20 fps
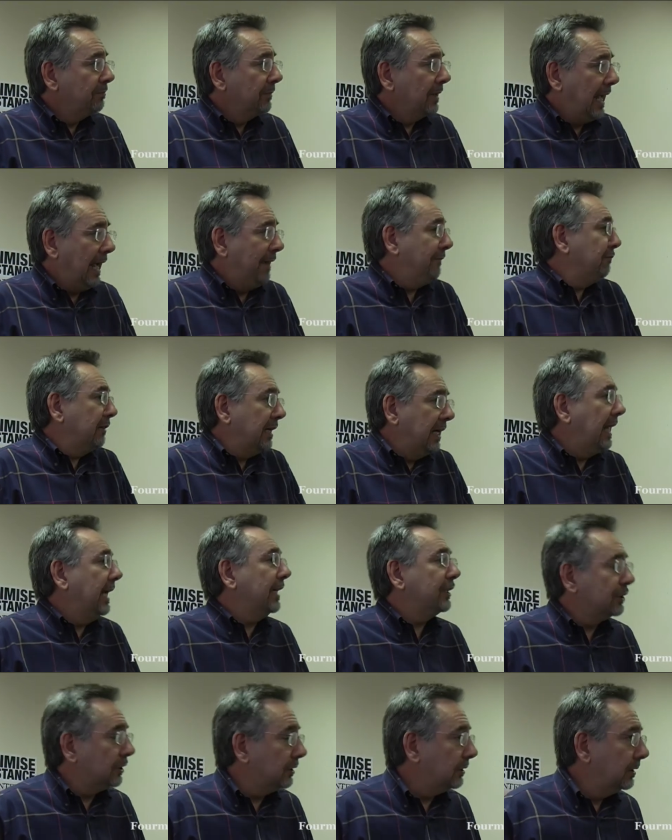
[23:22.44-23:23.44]
every
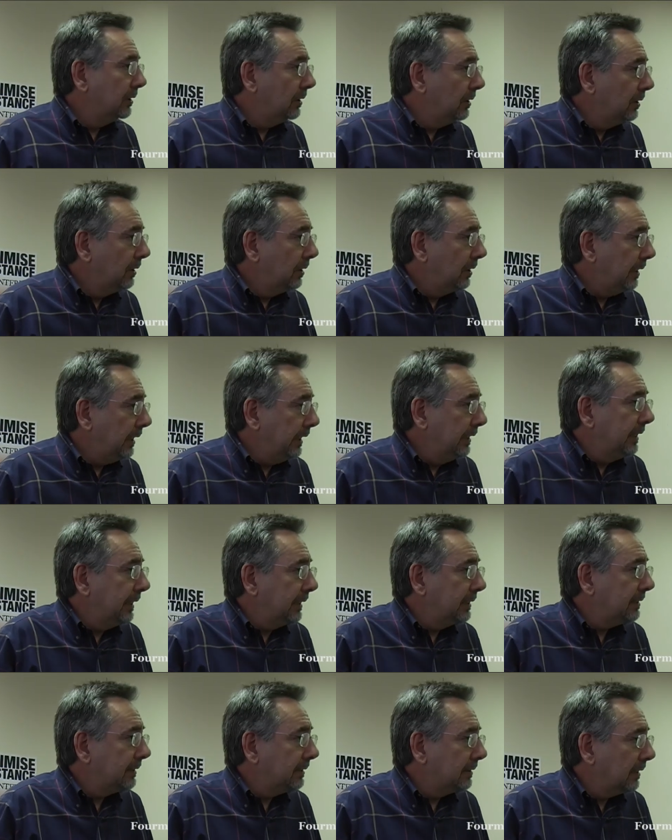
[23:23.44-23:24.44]
election in
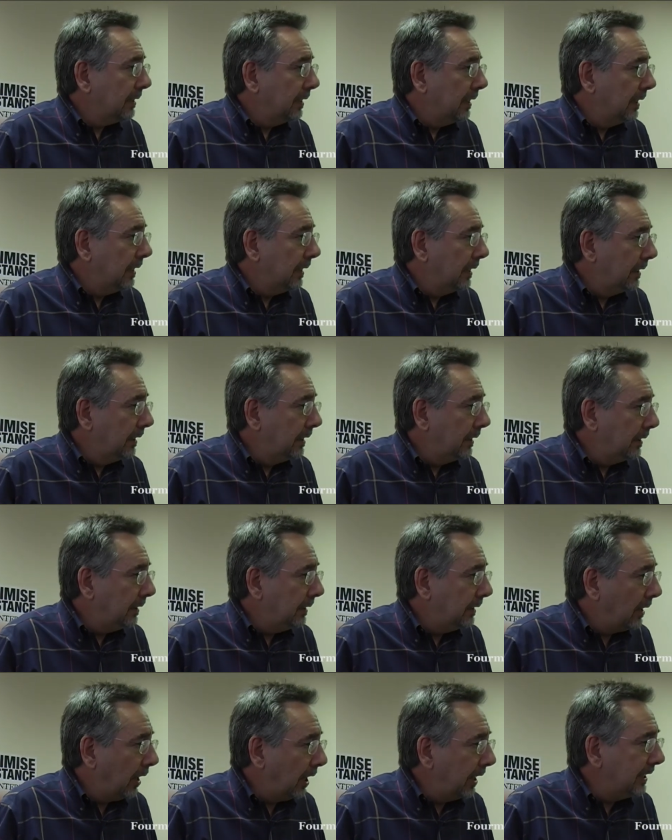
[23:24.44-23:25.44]
this
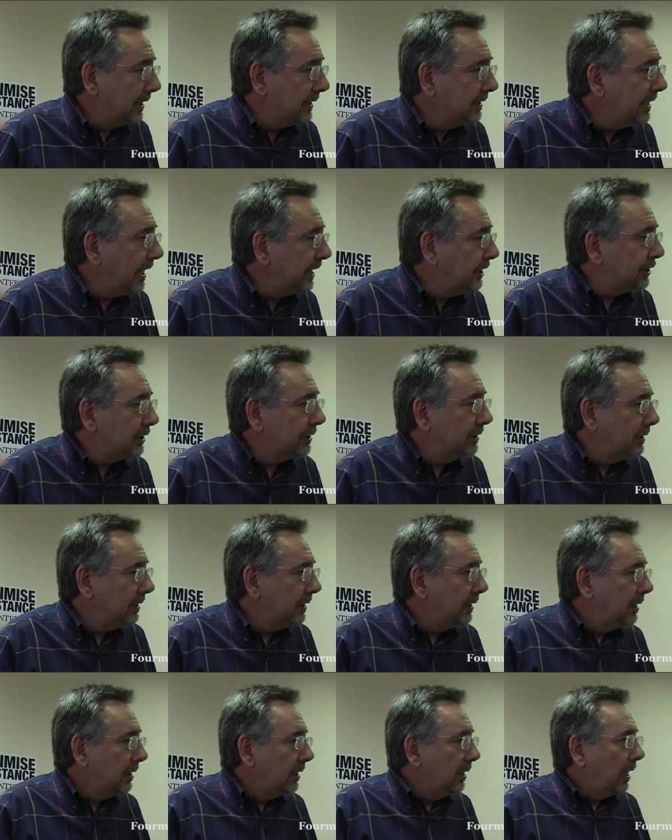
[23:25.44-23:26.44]
island
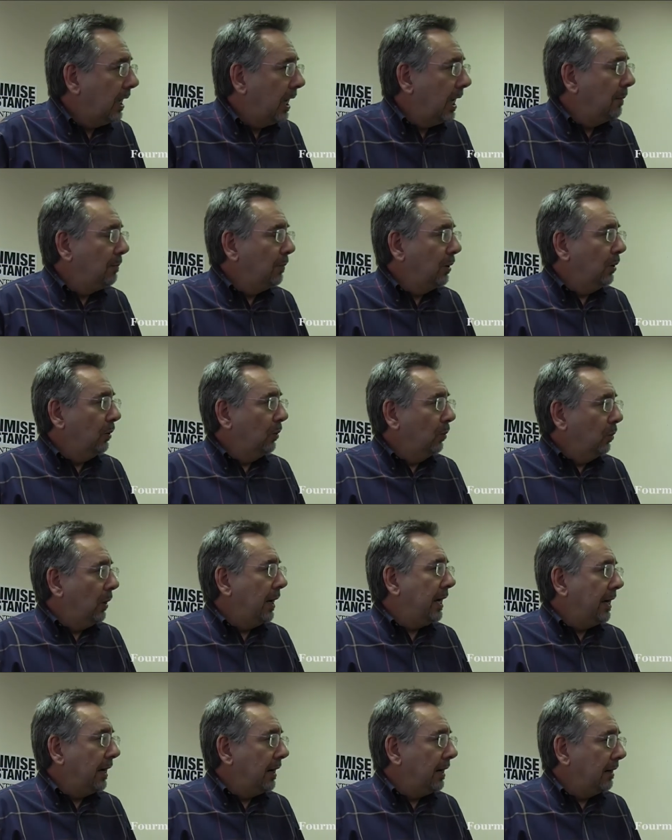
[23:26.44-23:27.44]
nation
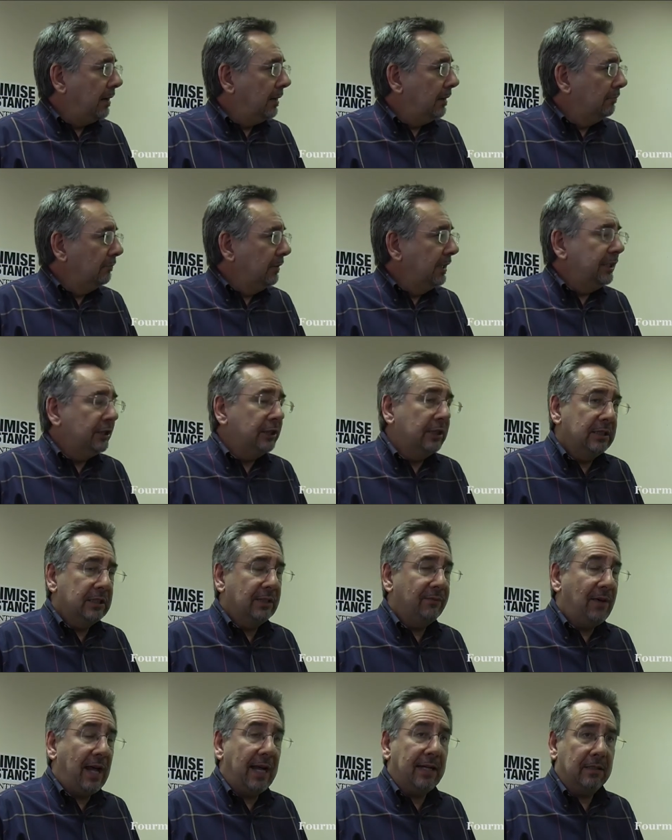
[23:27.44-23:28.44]
where religion is
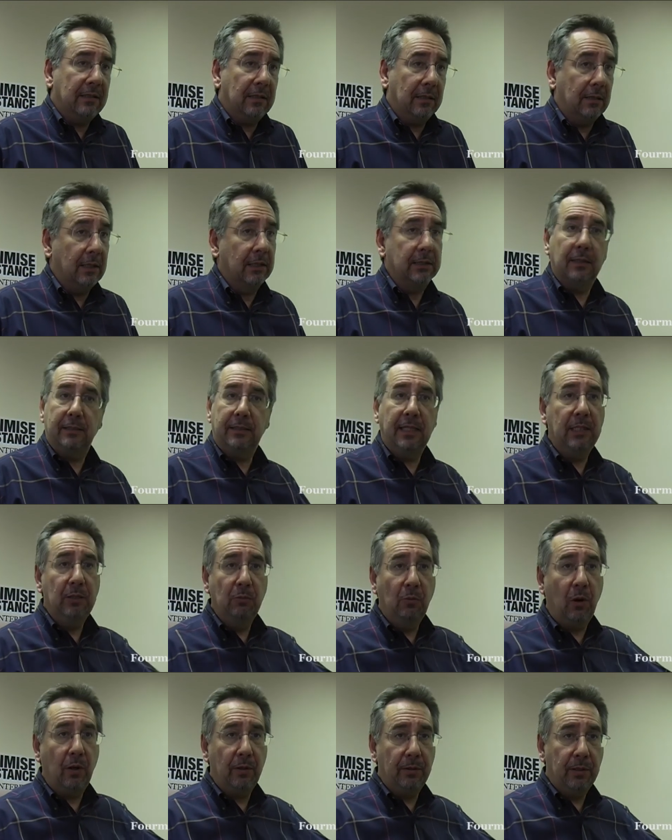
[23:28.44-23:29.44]
a factor? Because I'll tell you
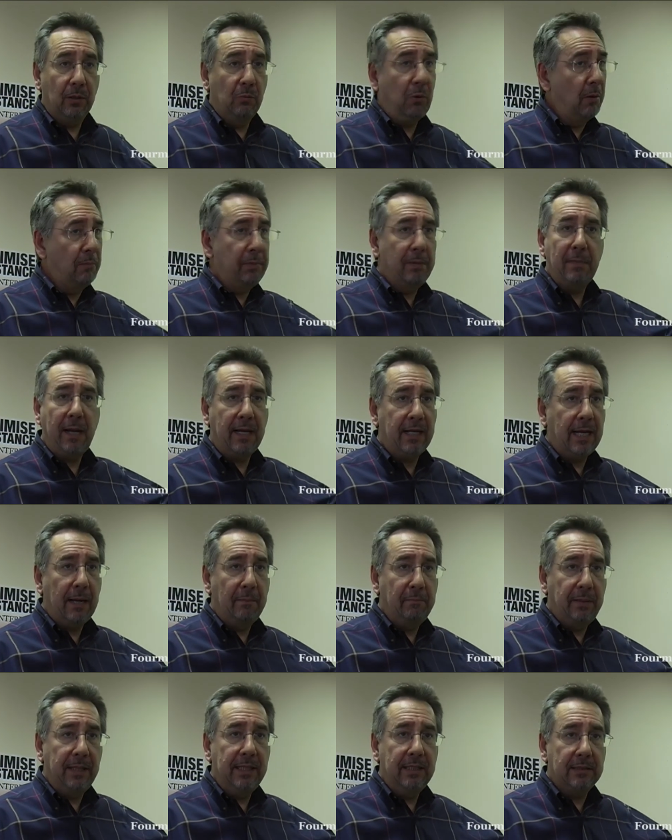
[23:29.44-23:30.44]
what, there won't be many
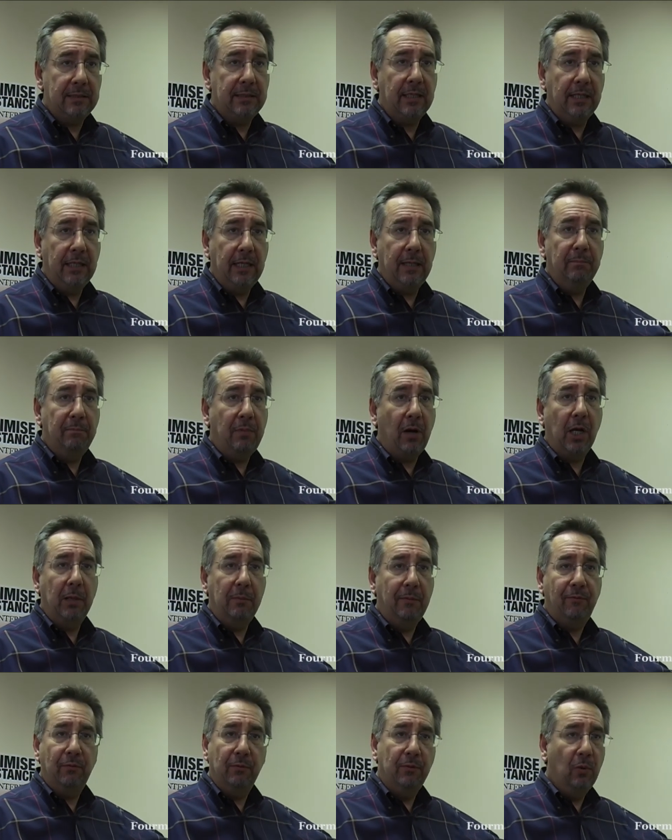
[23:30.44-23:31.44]
MPs sitting in
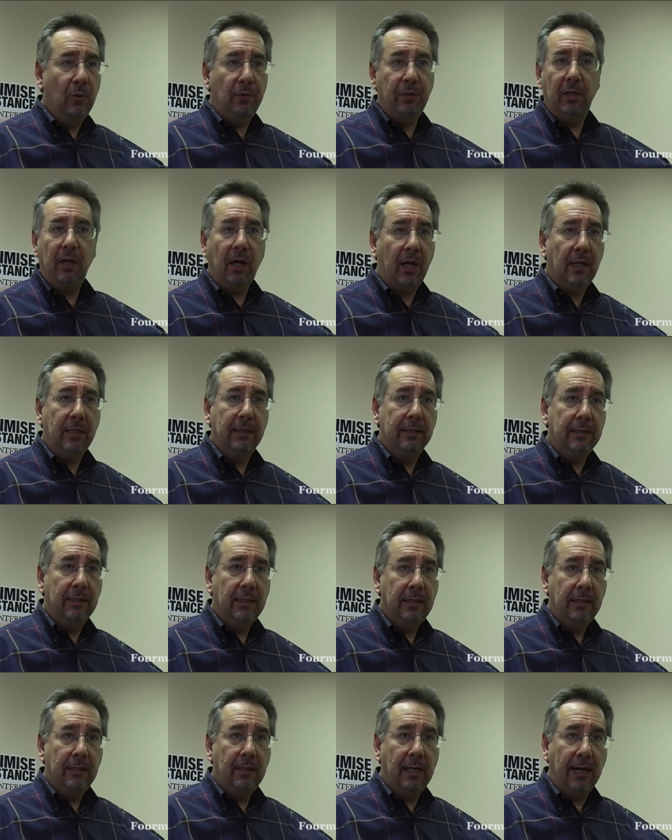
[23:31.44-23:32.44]
Parliament from Northern Ireland
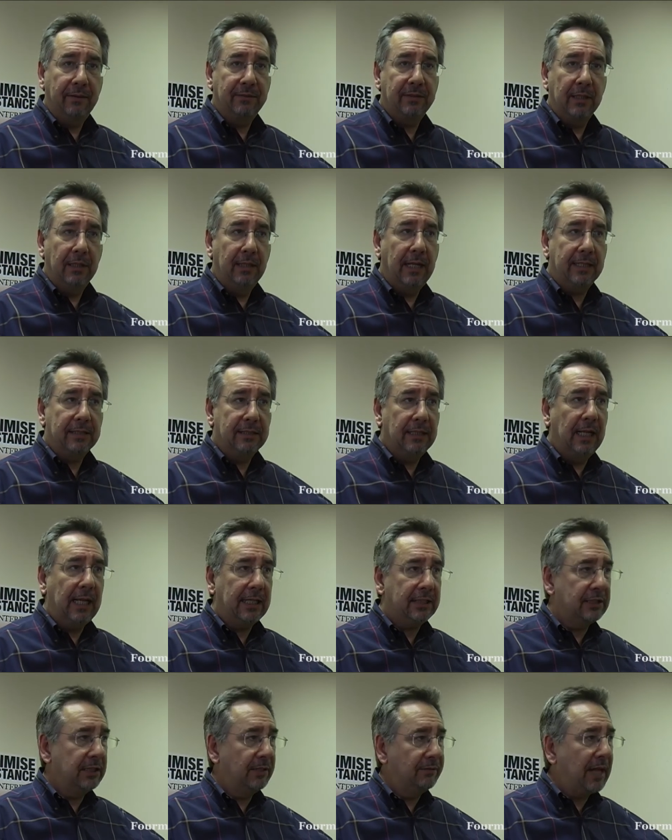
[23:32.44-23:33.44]
after the next
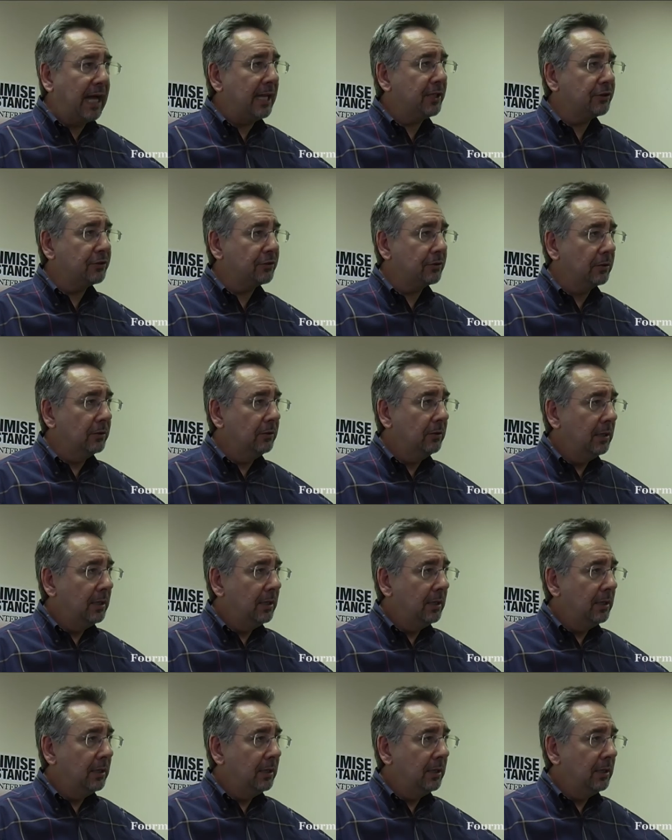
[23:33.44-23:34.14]
election if that's true.